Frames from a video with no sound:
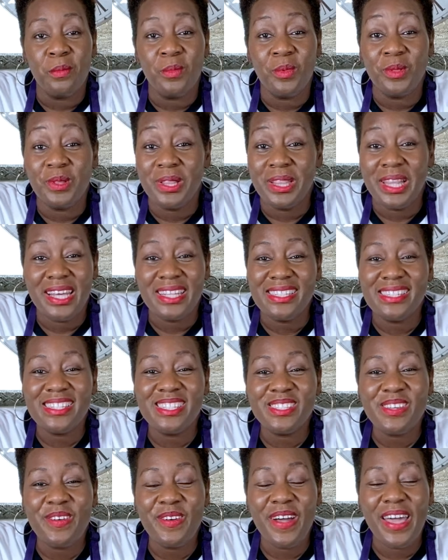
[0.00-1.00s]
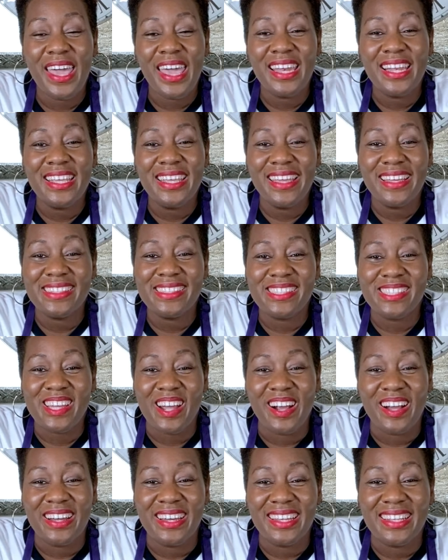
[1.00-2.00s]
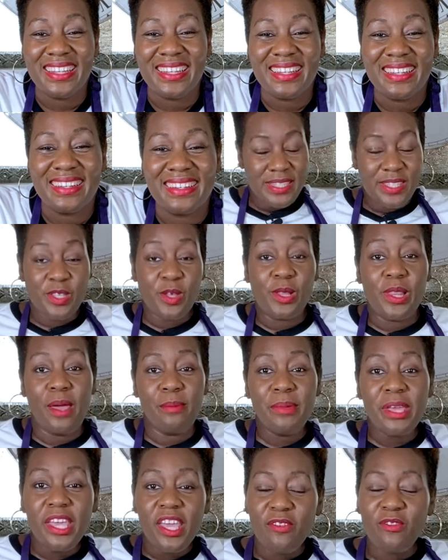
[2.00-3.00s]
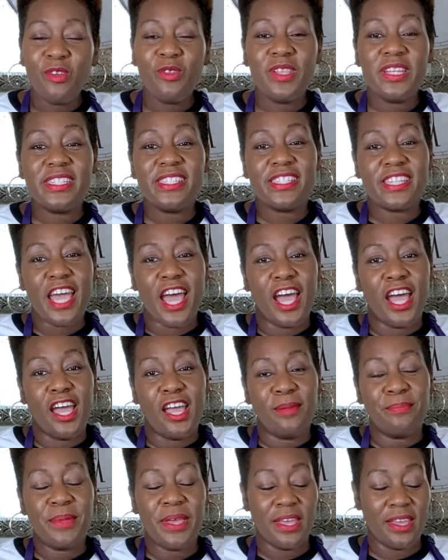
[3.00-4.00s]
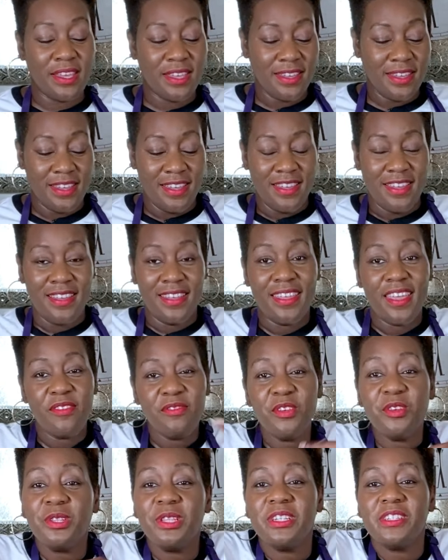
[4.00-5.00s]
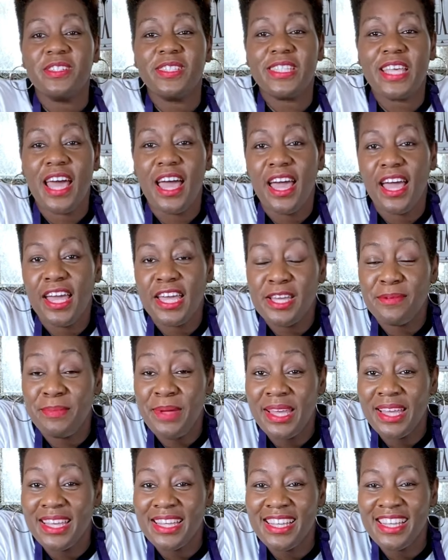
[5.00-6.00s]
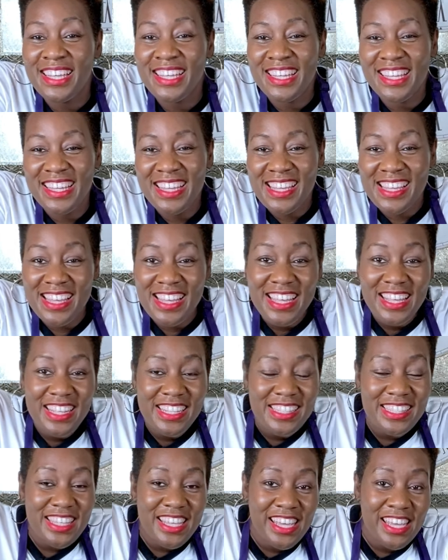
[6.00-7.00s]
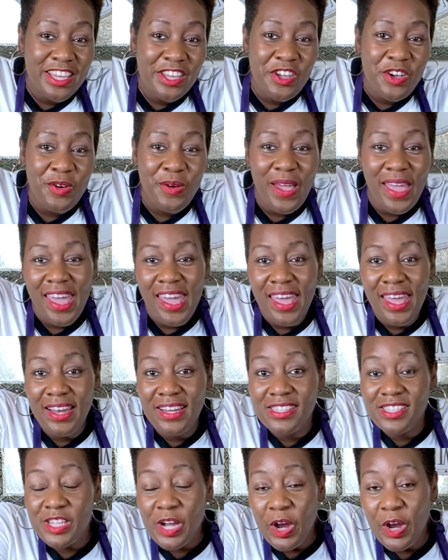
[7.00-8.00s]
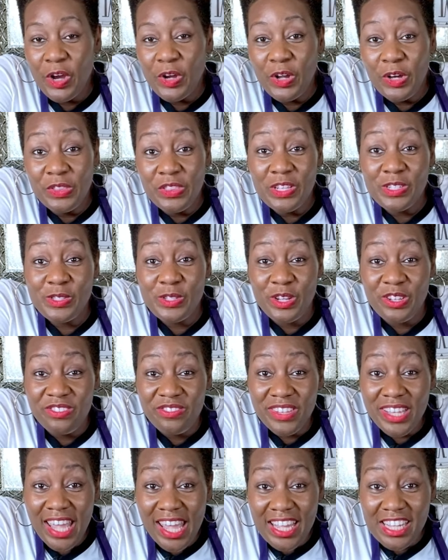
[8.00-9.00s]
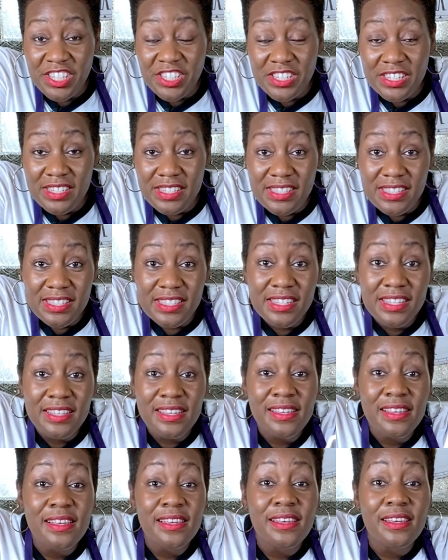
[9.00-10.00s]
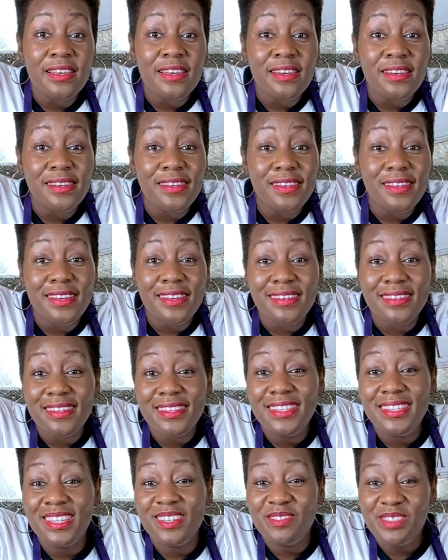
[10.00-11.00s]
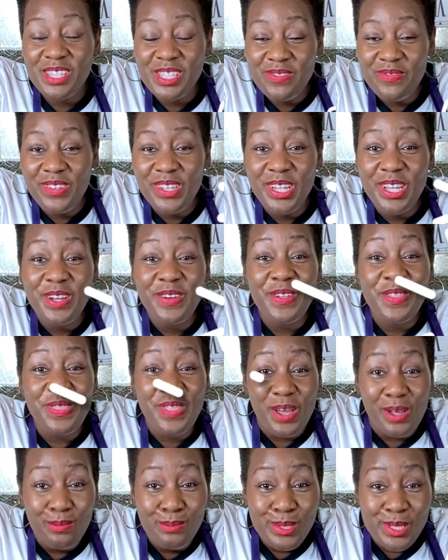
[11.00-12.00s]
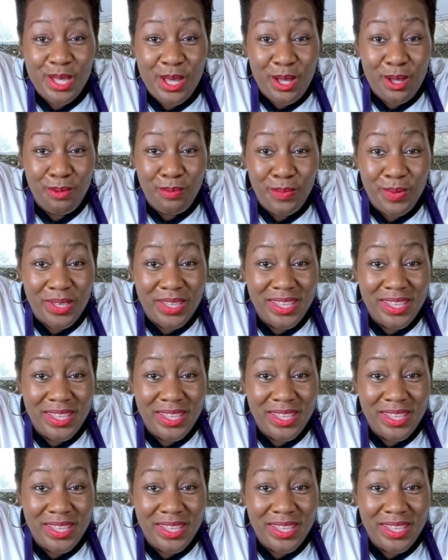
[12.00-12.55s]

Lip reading: let's just go ahead and get started. So let me give you a little time to go ahead and turn on those notifications. Give this video a thumbs up,